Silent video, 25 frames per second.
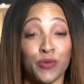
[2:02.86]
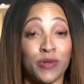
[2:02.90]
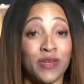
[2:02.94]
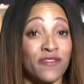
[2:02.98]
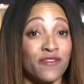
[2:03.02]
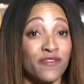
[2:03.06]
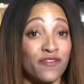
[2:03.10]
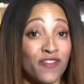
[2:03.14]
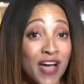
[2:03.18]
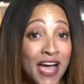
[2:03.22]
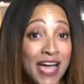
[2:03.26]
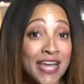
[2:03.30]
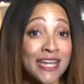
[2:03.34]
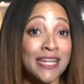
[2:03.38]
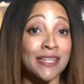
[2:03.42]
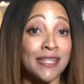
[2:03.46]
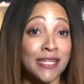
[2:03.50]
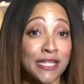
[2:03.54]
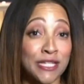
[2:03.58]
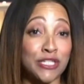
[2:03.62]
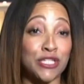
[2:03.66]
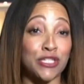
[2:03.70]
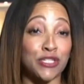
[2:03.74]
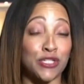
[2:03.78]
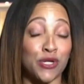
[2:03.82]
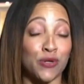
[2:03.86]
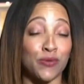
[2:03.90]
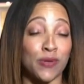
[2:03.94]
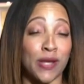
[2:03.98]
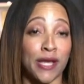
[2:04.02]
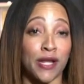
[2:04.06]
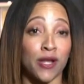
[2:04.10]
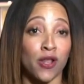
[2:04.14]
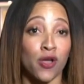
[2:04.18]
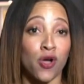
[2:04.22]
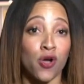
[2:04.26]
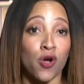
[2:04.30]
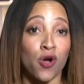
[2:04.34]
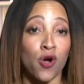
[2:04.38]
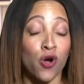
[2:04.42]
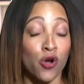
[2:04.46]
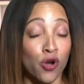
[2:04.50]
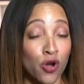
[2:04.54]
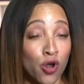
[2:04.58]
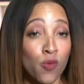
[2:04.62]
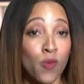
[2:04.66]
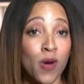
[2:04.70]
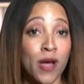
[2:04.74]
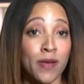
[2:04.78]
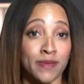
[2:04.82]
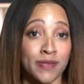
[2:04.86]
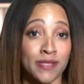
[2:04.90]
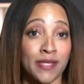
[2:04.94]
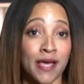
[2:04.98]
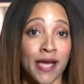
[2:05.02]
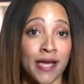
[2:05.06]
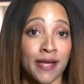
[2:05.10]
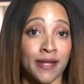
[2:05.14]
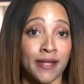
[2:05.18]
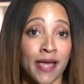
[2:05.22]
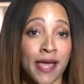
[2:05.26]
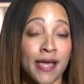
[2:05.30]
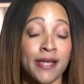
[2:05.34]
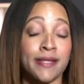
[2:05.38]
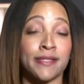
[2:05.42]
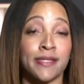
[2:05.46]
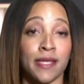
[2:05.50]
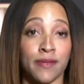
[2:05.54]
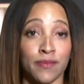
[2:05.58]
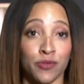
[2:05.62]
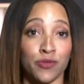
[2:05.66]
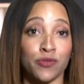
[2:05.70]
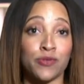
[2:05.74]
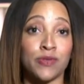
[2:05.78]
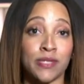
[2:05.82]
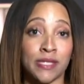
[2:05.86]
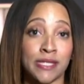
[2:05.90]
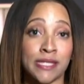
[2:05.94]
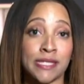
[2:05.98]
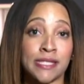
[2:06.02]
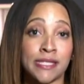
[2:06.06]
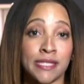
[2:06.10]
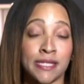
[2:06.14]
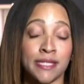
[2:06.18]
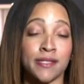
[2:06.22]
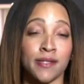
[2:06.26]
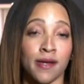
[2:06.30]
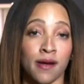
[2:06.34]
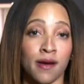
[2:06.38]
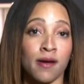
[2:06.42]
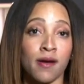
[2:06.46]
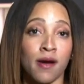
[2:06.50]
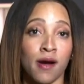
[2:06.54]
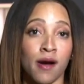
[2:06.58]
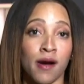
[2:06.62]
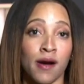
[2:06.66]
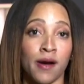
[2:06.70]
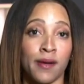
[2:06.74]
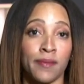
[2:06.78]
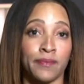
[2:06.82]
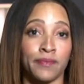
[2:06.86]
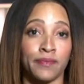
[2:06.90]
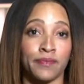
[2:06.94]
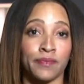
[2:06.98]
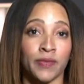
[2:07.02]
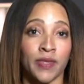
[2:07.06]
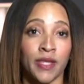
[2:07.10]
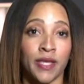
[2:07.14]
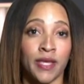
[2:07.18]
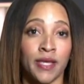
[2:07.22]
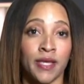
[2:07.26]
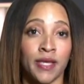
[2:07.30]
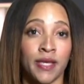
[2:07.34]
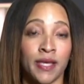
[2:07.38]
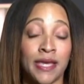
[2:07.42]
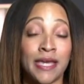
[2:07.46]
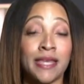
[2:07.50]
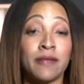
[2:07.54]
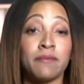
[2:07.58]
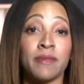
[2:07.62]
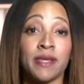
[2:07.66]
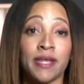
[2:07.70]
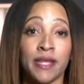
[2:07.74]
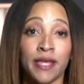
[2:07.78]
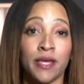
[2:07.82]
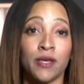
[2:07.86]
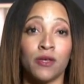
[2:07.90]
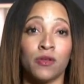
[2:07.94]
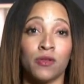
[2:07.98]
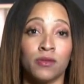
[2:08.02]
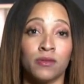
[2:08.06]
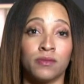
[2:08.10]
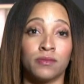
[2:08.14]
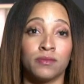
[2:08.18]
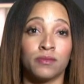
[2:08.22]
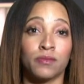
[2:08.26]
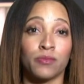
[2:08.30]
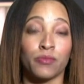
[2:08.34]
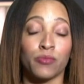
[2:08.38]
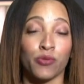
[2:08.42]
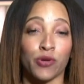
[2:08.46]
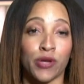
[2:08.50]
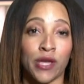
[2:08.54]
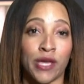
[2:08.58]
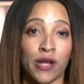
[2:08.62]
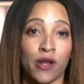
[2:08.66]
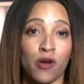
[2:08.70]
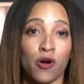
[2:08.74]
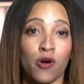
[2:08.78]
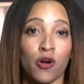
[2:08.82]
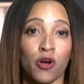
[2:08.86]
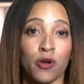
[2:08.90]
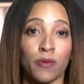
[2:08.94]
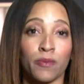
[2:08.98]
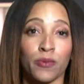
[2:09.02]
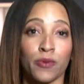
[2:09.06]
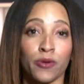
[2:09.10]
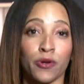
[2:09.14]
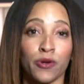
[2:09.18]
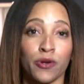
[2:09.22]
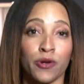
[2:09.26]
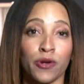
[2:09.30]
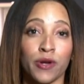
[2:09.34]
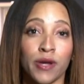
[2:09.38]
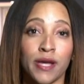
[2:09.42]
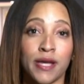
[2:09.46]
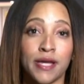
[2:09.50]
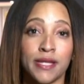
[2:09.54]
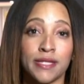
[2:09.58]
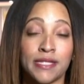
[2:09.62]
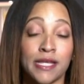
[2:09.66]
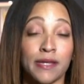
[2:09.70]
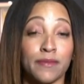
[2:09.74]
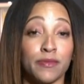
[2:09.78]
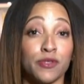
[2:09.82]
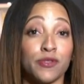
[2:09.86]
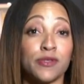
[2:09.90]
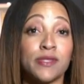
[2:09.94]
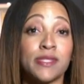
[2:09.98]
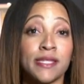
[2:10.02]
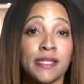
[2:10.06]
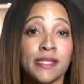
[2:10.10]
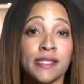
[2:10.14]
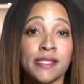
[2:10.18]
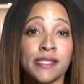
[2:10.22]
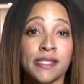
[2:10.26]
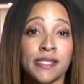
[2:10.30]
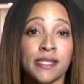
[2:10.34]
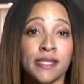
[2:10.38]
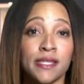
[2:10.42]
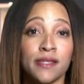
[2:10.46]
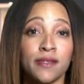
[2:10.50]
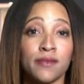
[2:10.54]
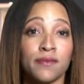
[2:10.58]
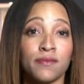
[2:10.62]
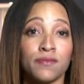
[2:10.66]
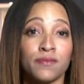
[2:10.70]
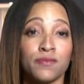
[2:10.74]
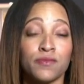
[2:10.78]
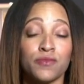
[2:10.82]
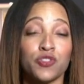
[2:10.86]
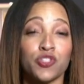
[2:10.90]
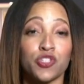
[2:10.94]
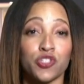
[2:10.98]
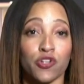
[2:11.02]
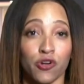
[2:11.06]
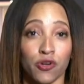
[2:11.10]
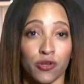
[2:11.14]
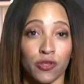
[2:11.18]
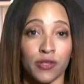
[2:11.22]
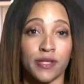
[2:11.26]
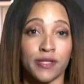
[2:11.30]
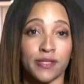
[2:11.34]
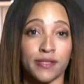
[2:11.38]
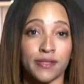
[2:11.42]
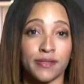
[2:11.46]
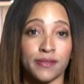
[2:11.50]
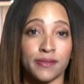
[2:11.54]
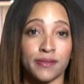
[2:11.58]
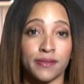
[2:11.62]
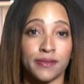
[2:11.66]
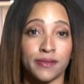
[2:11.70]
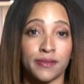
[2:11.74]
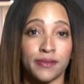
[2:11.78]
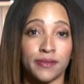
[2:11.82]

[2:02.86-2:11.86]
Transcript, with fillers: you can find a link to donate on our website at WCNC.com. In Mint Hill, Brianna Harper, WCNC, Charlotte.